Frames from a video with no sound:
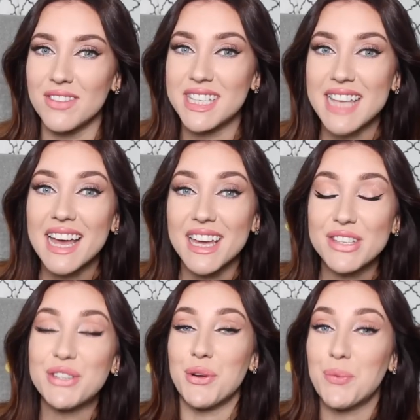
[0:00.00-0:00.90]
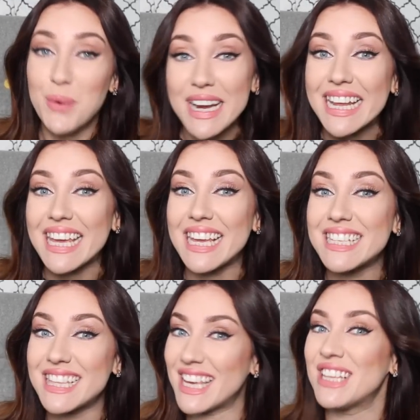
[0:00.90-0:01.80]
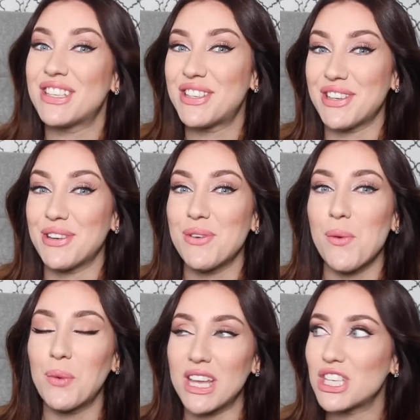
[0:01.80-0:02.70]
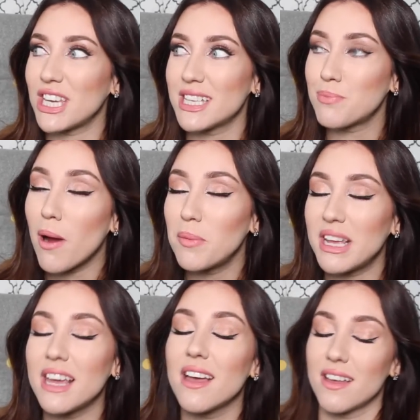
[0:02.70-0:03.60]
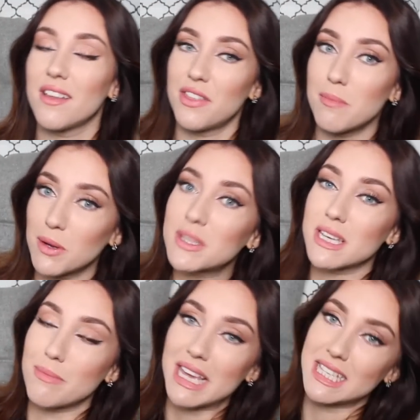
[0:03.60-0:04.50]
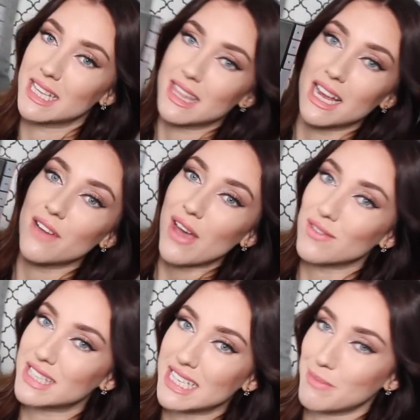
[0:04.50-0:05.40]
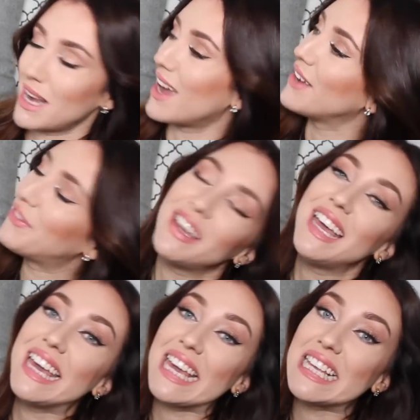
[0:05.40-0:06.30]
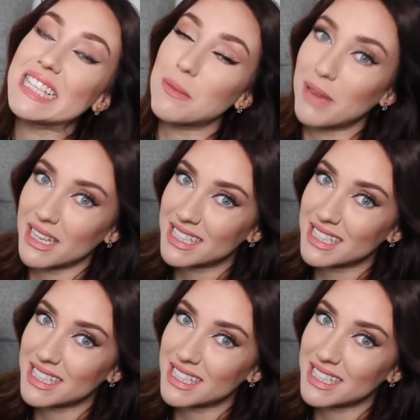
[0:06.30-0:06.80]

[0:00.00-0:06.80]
The second really easy thing to do, which is probably the most amazing thing I've ever seen in my life, is my